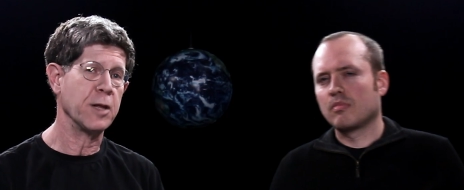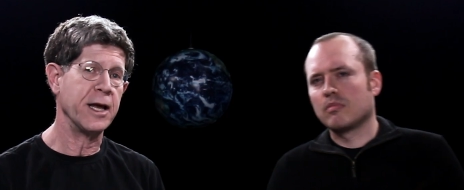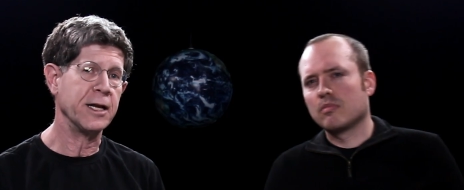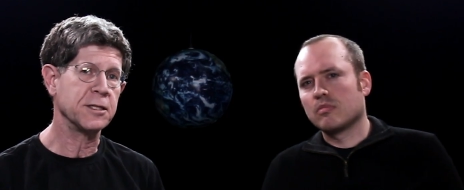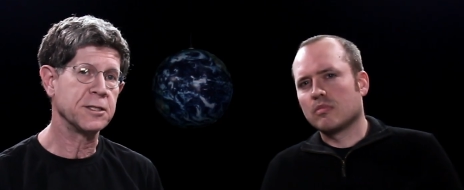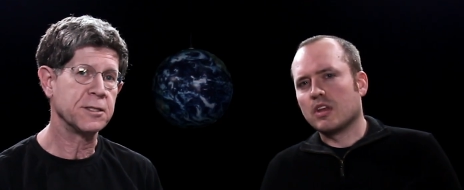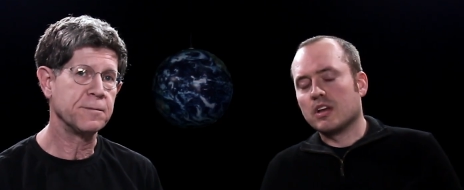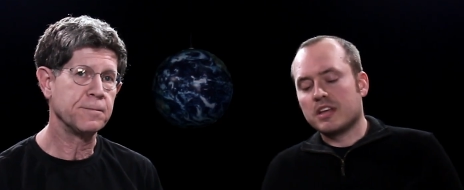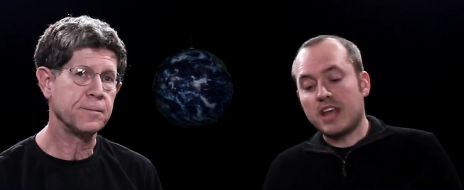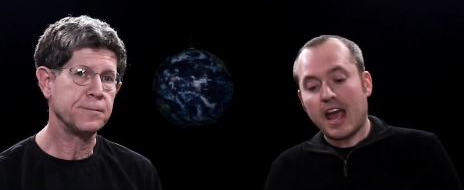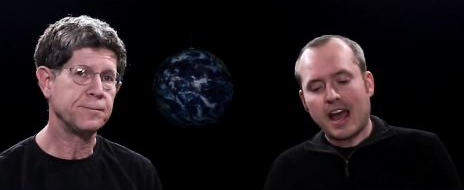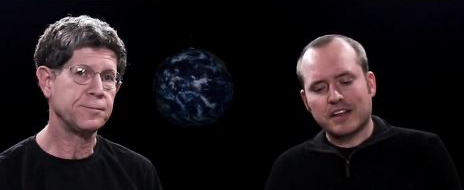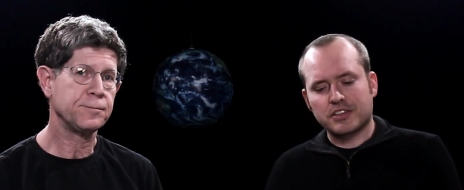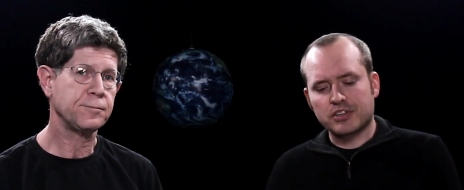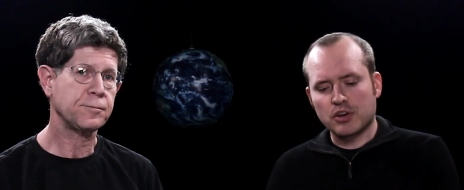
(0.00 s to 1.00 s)
Speaker 1: planets.
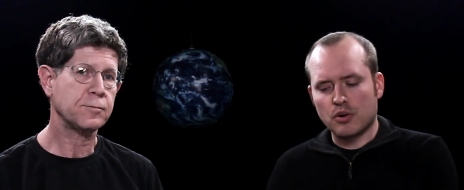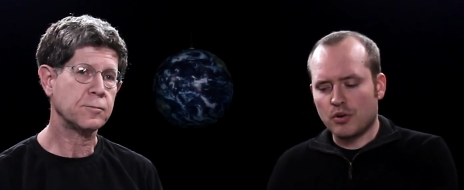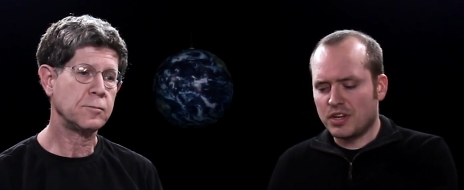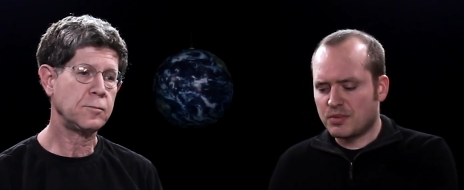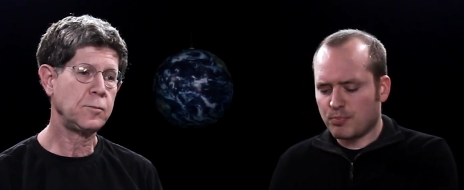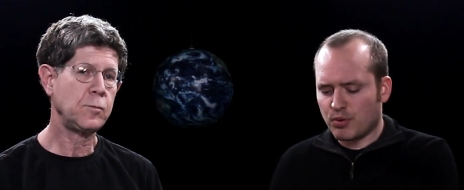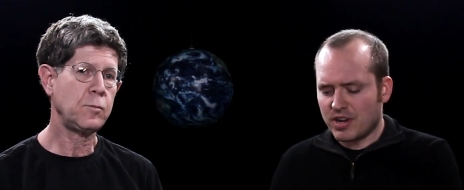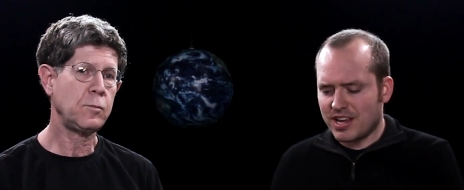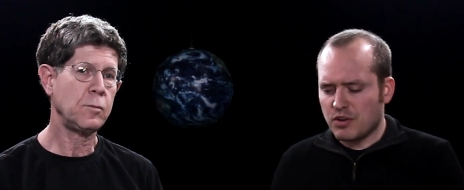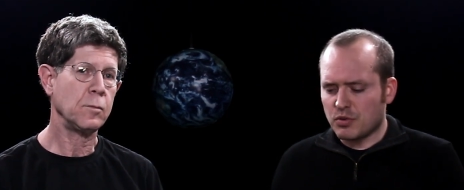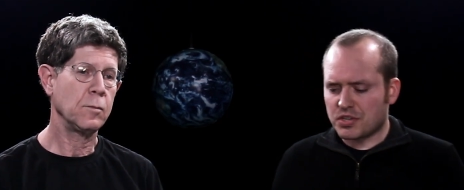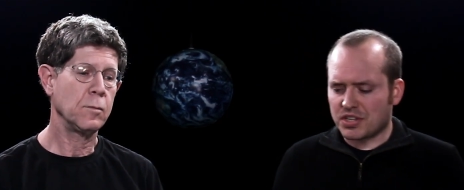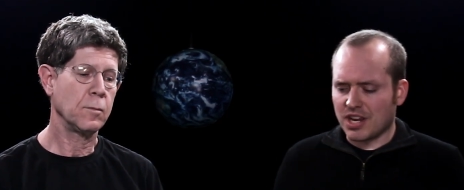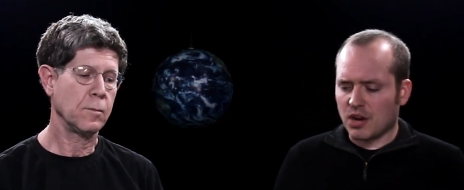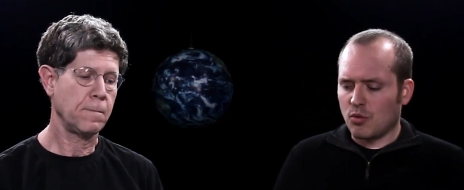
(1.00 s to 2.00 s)
Speaker 2: Yeah. So it's pretty
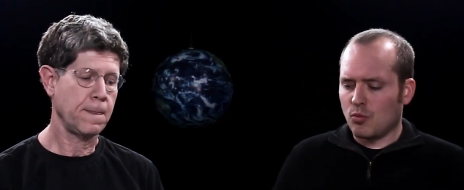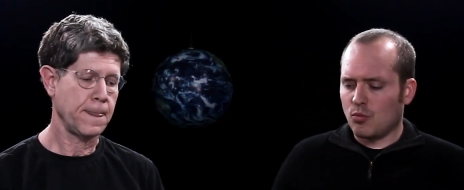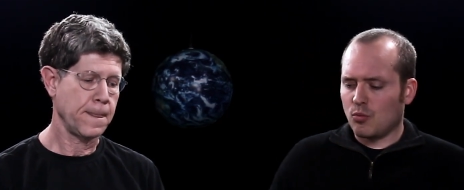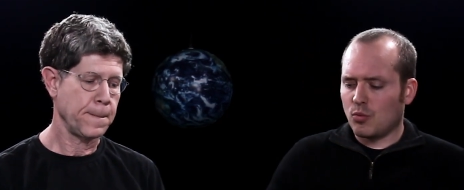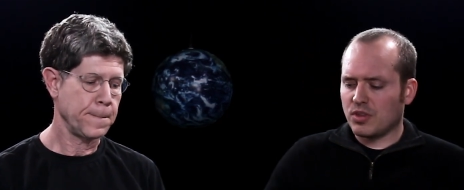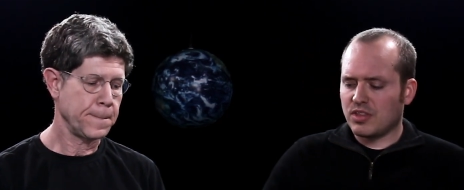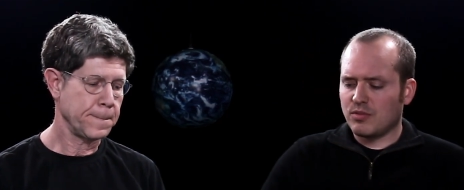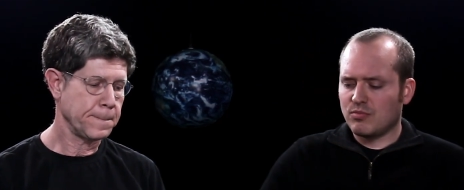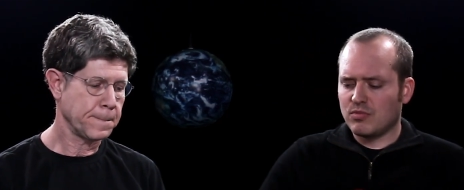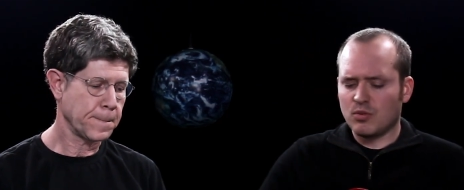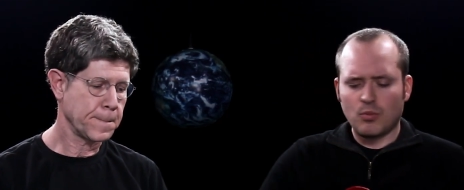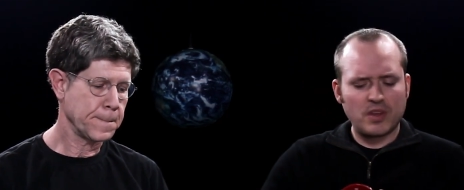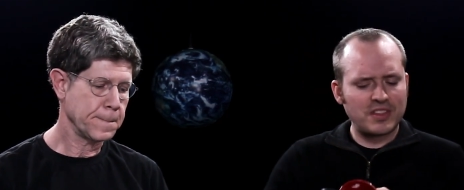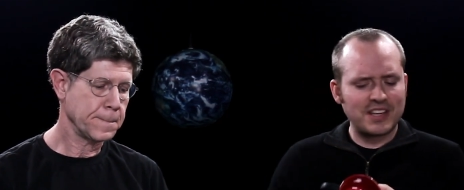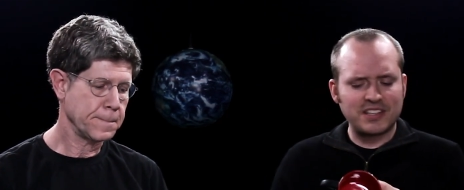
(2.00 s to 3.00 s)
interesting. What the,
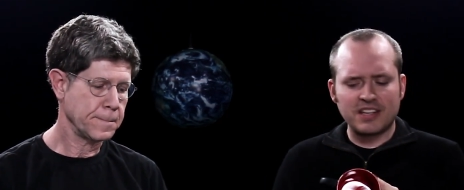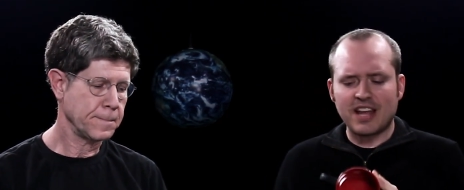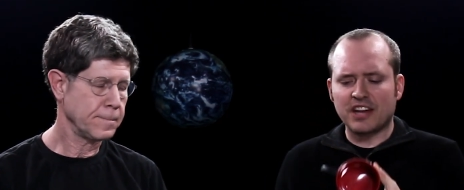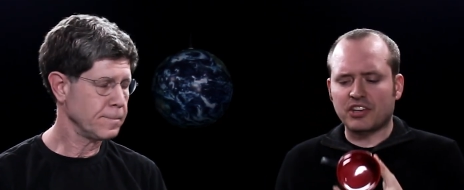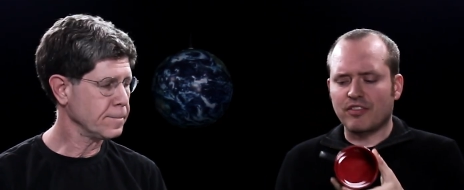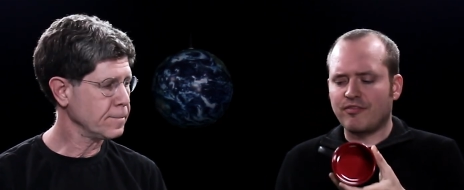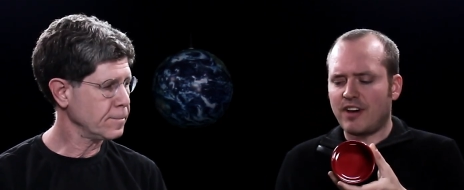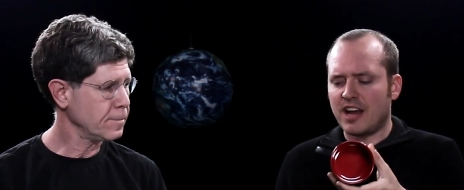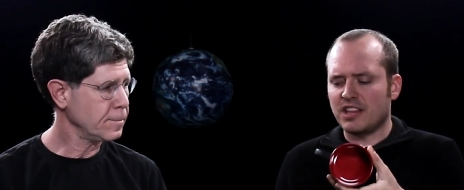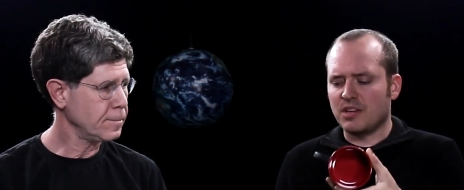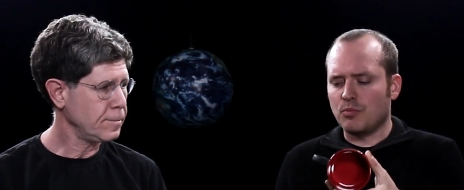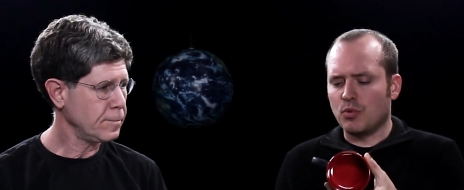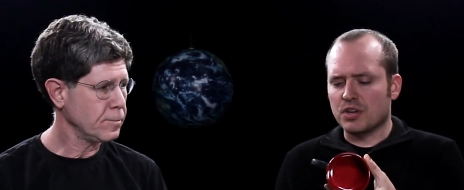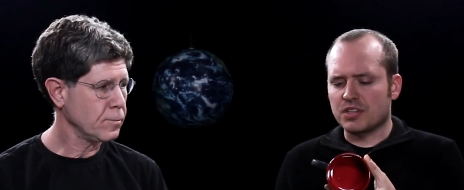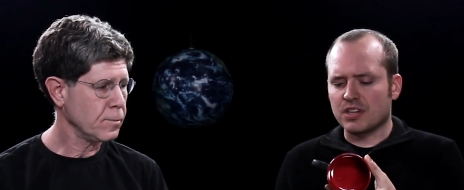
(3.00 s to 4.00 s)
what they did to actually find
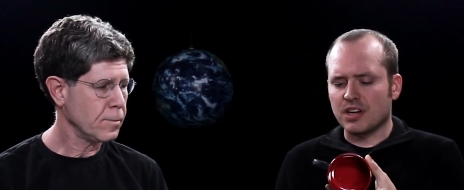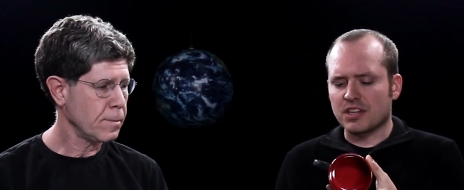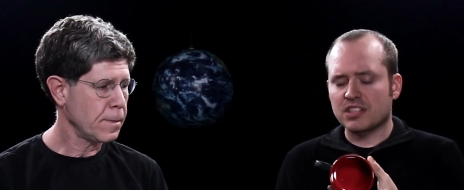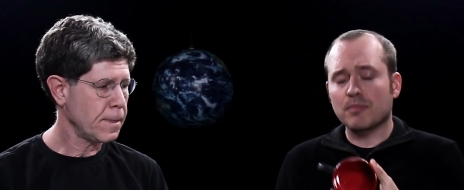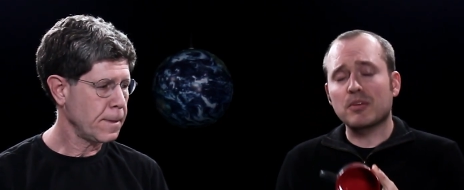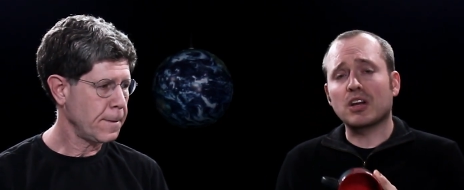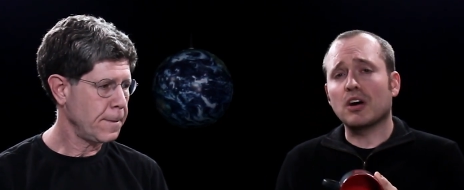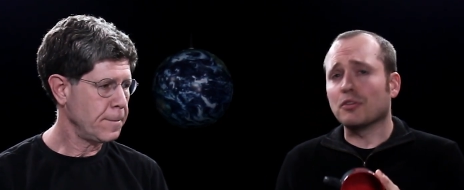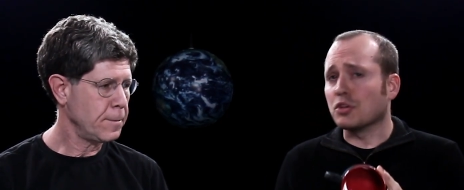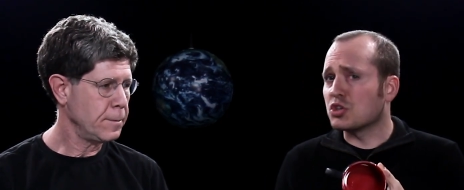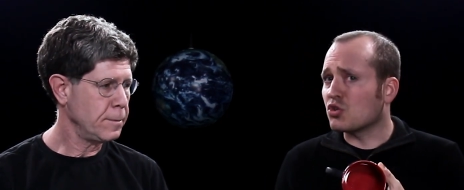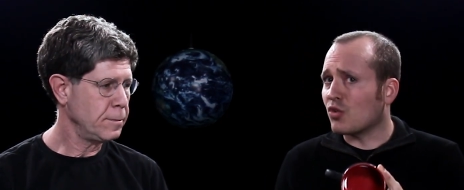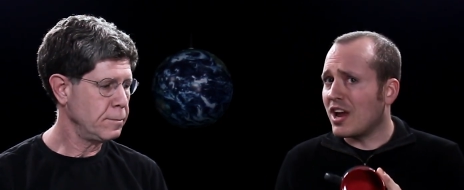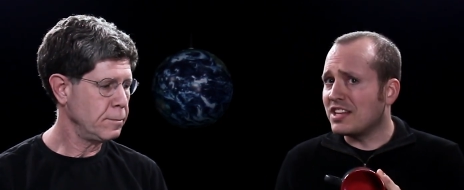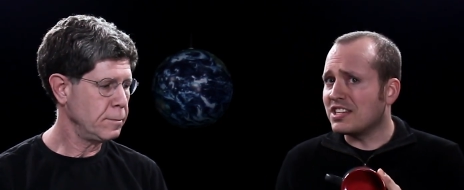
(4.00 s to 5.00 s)
them was uh, something called the
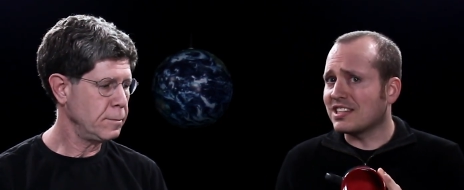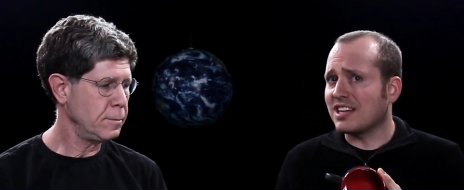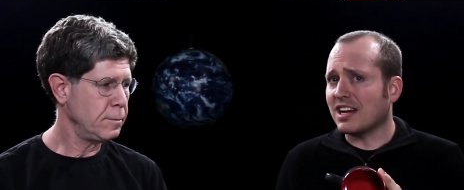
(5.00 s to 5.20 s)
transit